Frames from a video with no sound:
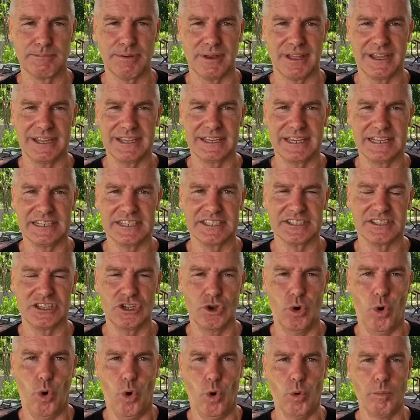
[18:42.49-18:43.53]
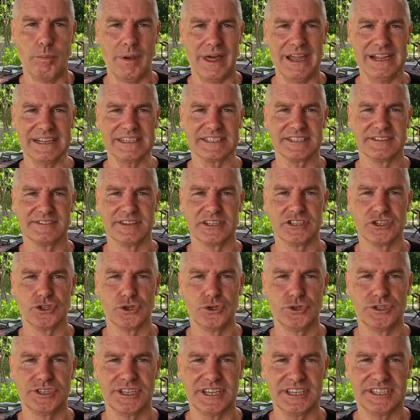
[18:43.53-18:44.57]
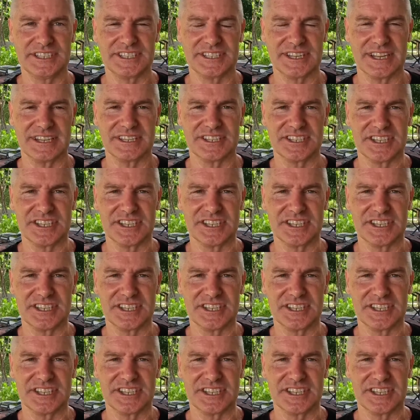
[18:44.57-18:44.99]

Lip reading: to play against the All Blacks in the 2-test